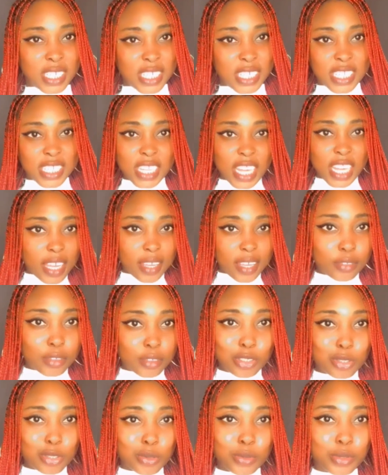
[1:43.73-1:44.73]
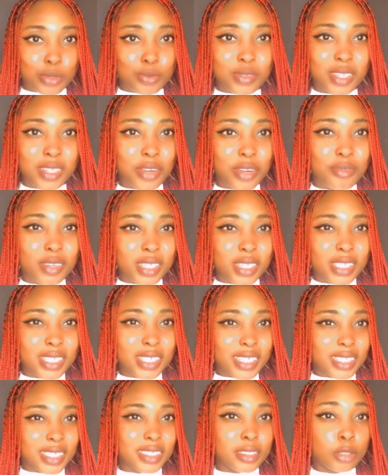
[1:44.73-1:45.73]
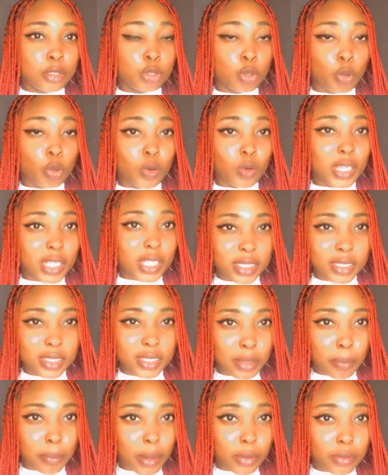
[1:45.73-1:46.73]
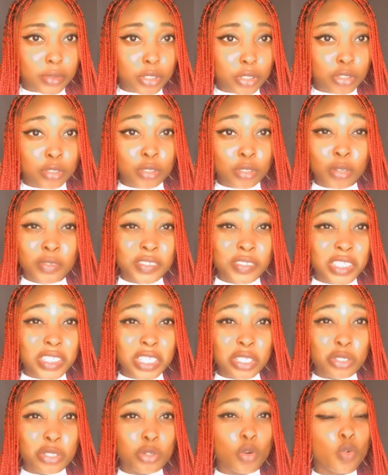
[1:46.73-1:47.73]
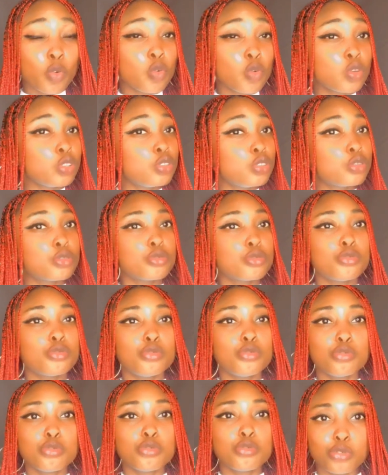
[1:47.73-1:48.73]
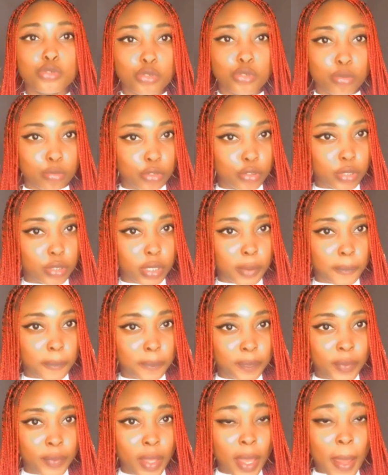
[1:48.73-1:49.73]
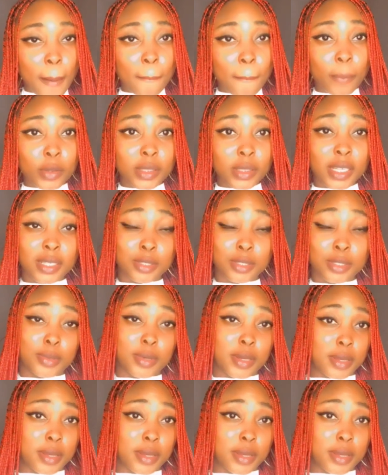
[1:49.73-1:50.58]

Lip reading: dive into it without really getting knowledge about it. Definitely you're going to lose your money. But that's why